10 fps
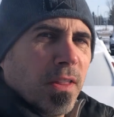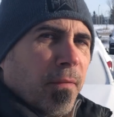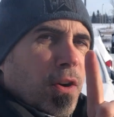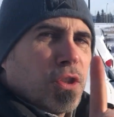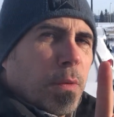So the
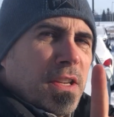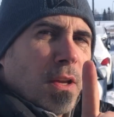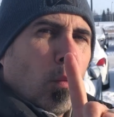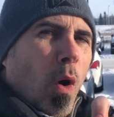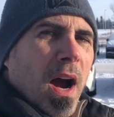first
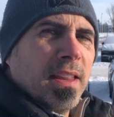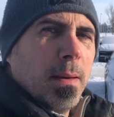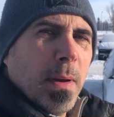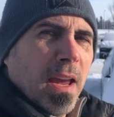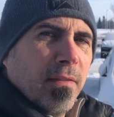reason why they
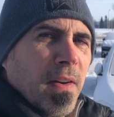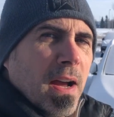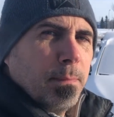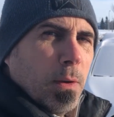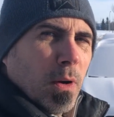may in
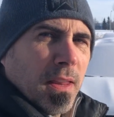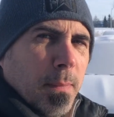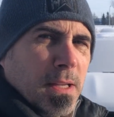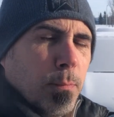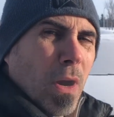fact be one of the
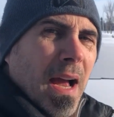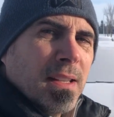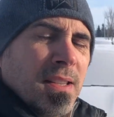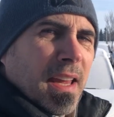best brands